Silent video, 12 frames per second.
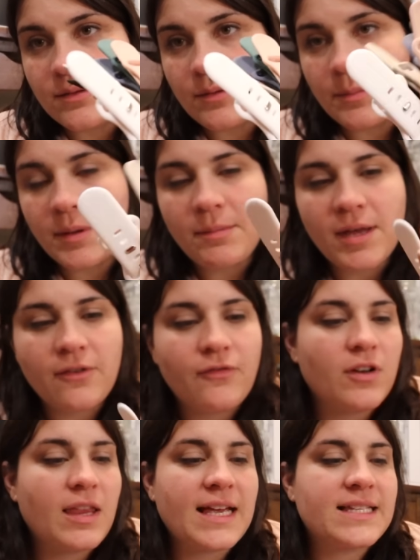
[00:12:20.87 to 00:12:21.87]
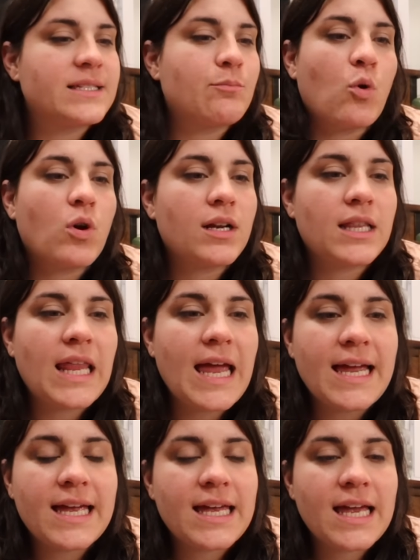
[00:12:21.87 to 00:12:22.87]
will be better for like
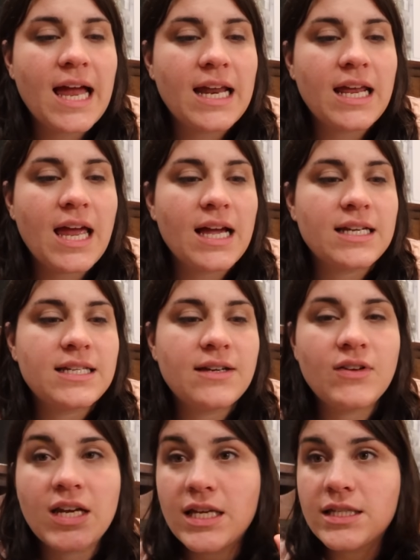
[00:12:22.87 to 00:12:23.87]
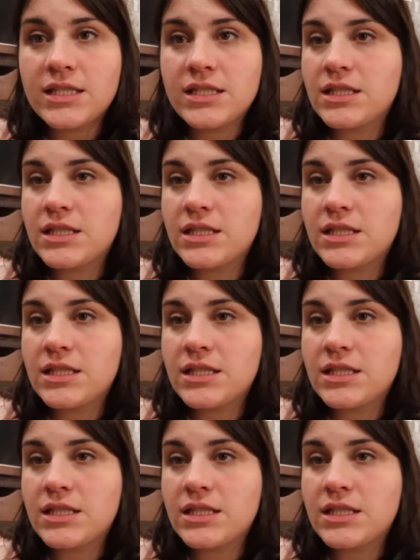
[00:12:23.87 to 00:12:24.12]
sport-like kind of activities.